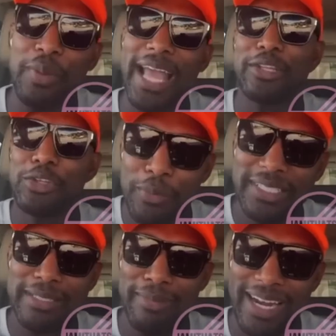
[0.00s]
what we have to do
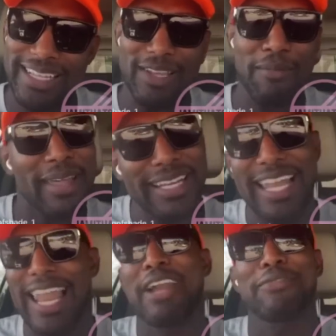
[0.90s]
with this money. So Melody
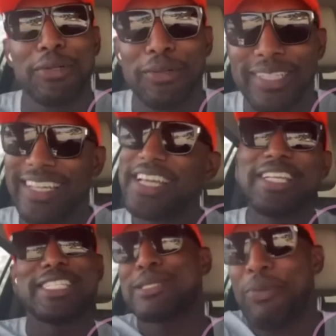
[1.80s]
got lighter fluid, like,
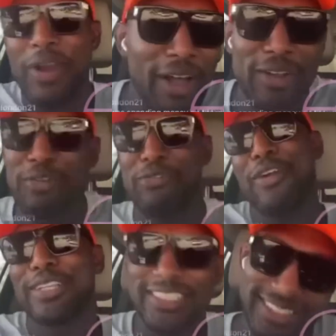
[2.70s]
spraying all on the
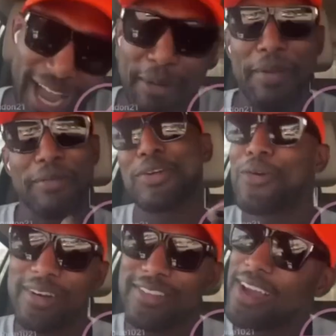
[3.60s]
furniture. I'm up here
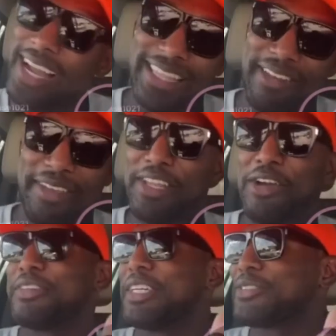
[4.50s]
recording. So I got that
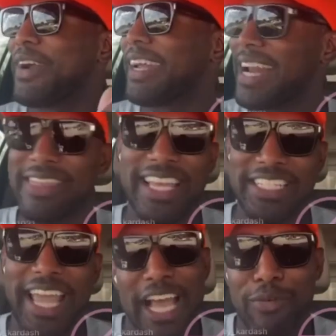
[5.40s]
video footage, right? And
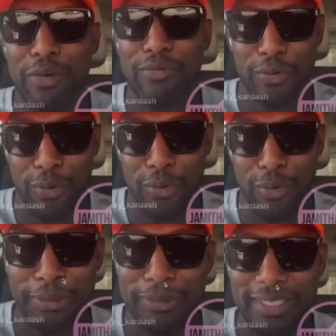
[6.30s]
she asked for court,
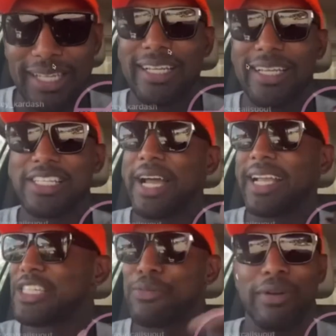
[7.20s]
too. Because
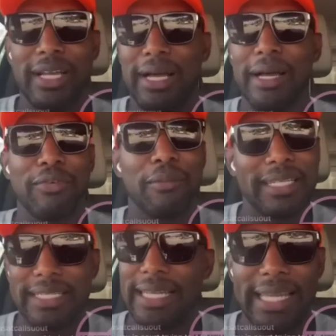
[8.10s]
I guess she won't for
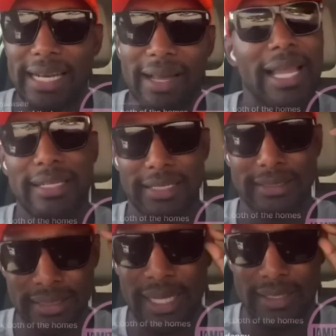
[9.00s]
me to delete it. I ain't
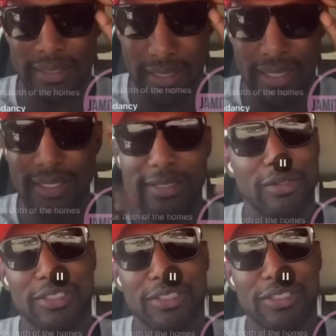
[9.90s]
delete shit.
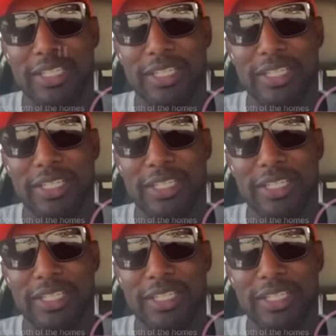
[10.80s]
So